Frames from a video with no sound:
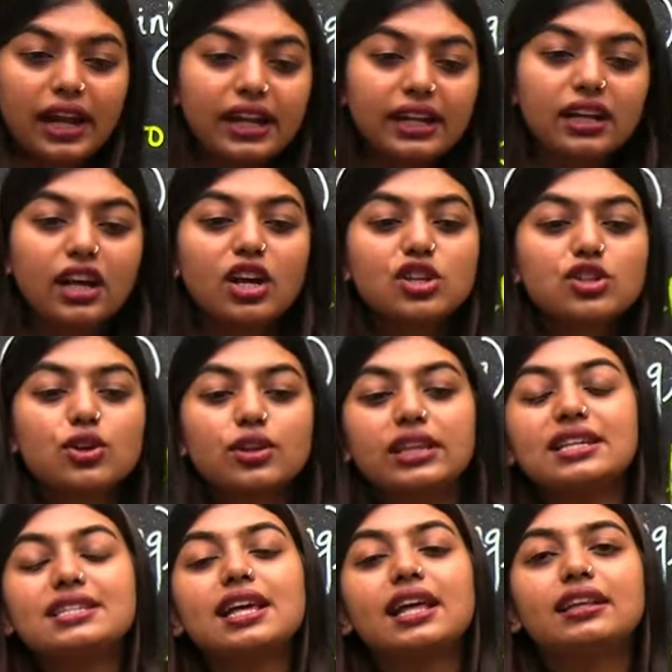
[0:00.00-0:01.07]
right? So,
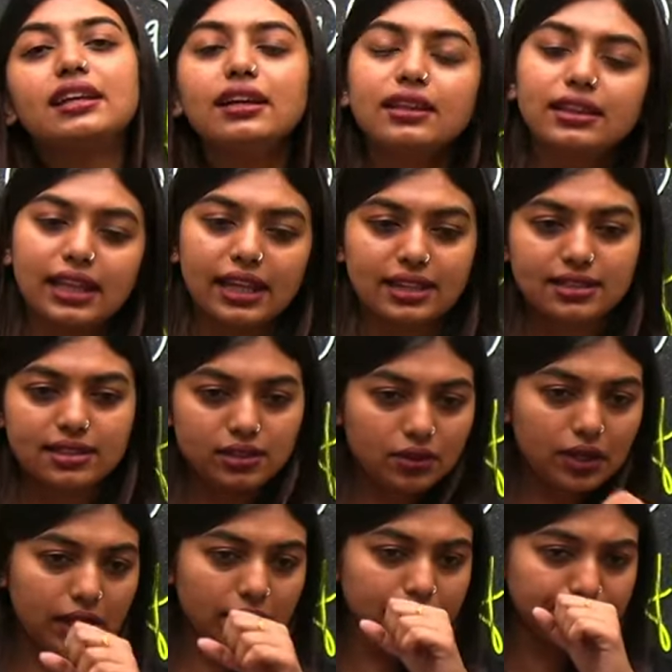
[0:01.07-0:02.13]
these are the things,
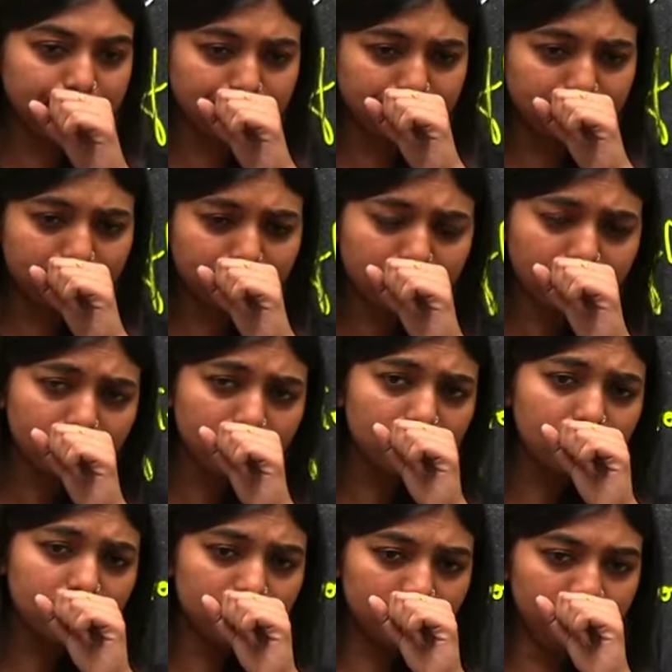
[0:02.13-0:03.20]
okay?
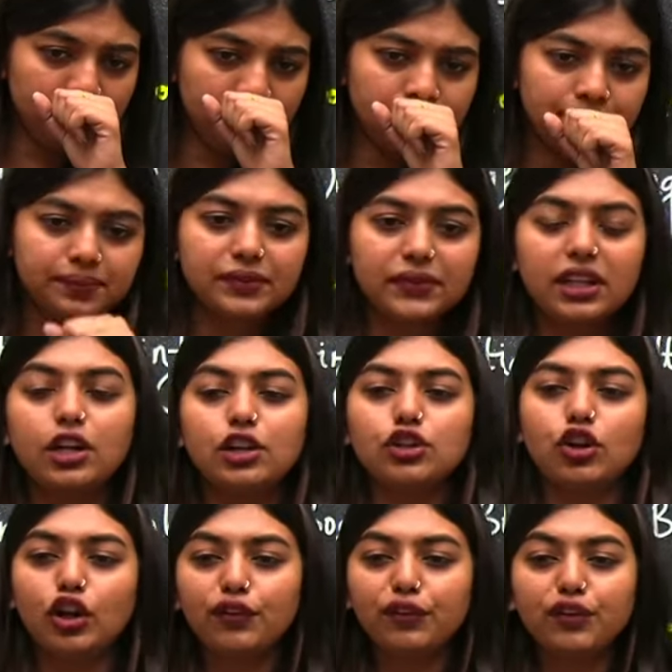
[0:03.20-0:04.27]
Clear
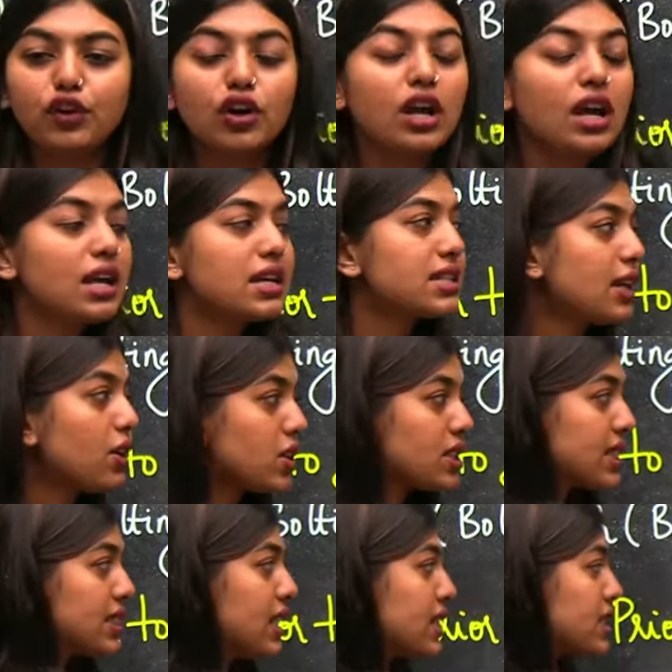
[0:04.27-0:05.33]
to all of you? So,
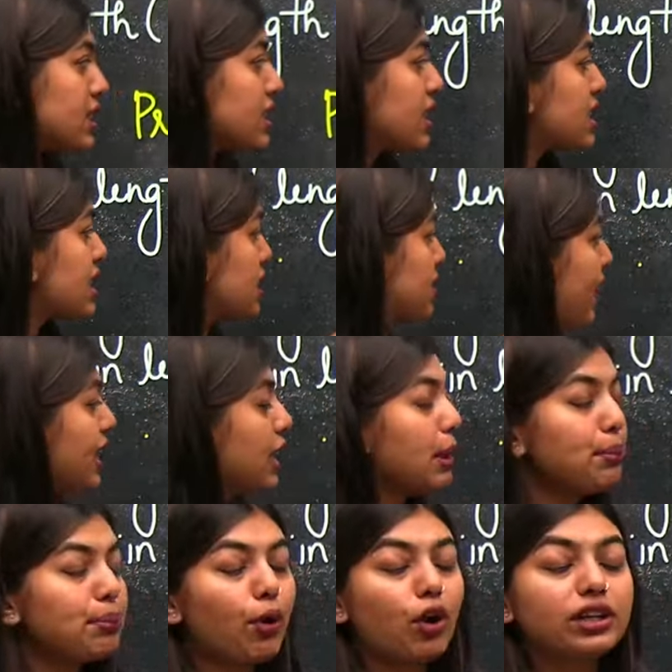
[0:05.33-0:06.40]
this is very
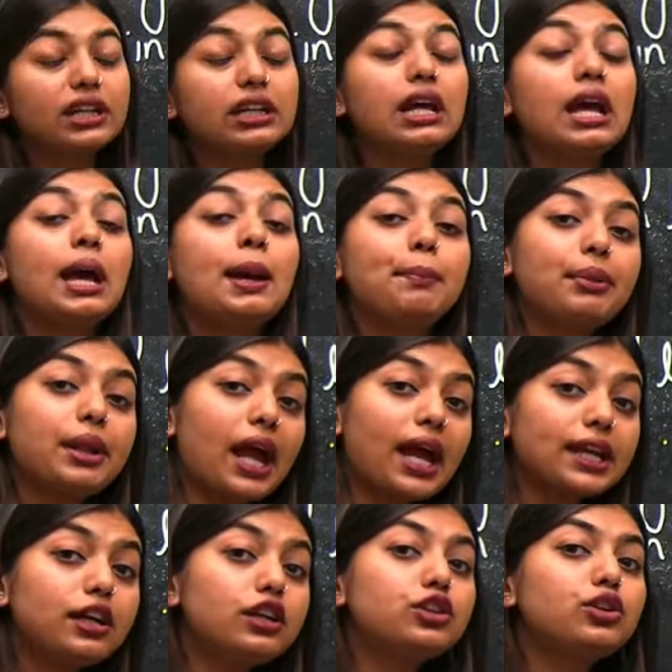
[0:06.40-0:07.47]
important.
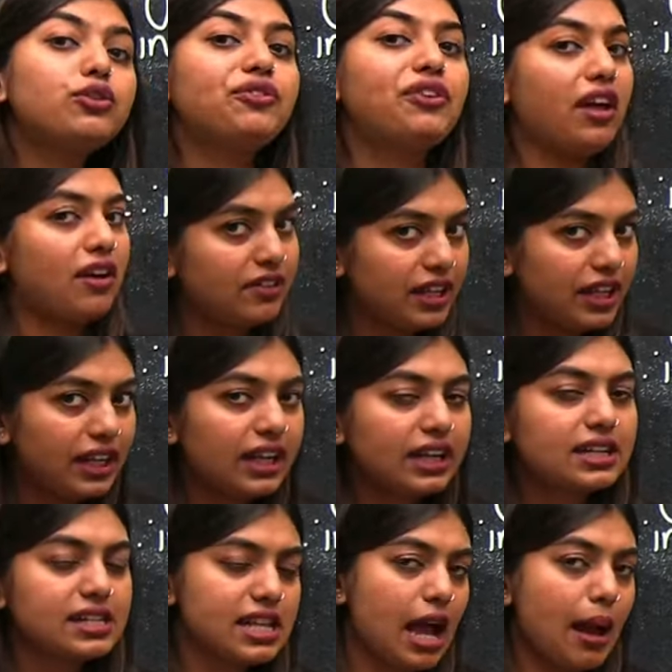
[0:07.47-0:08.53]
Prior to flowering,
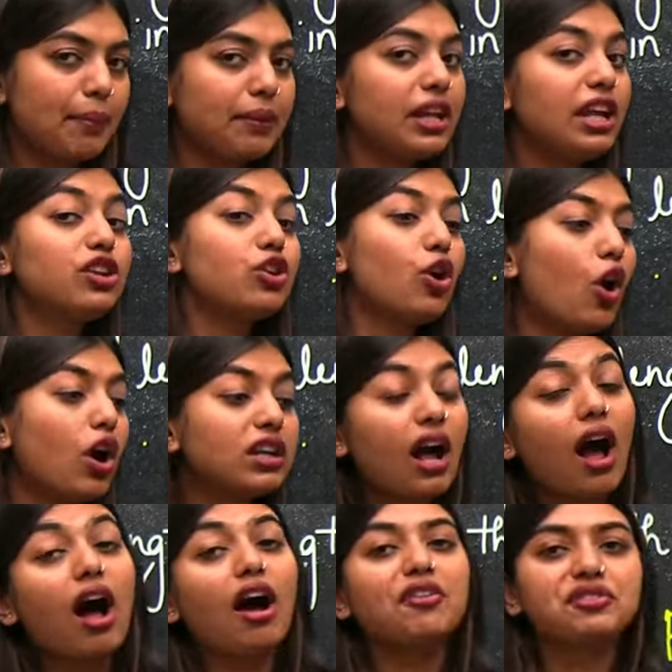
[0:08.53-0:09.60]
it is happening, not
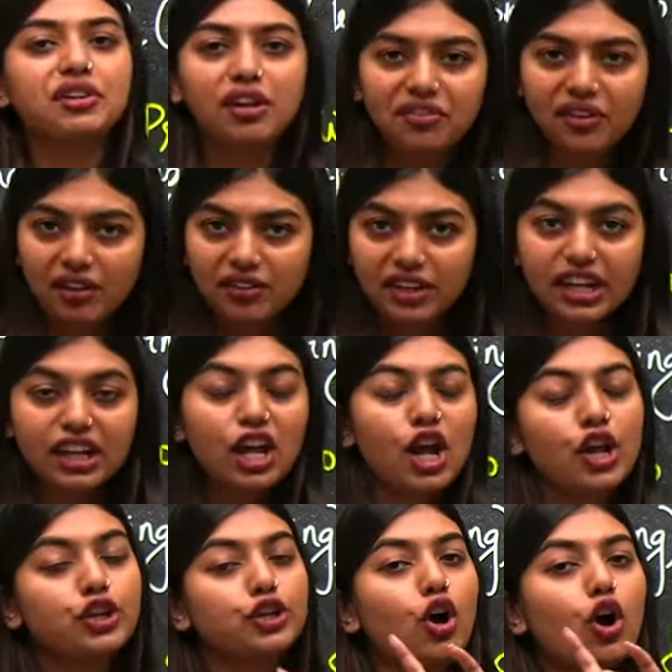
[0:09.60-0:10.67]
after flowering,
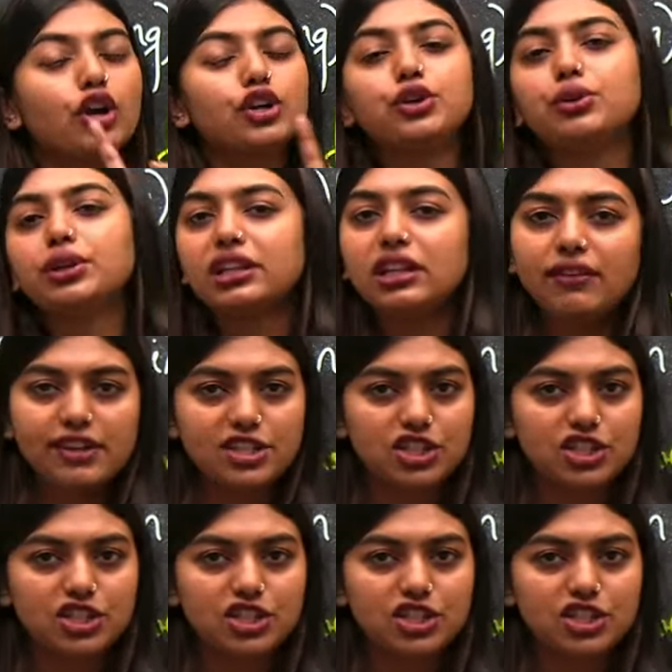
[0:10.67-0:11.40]
not during the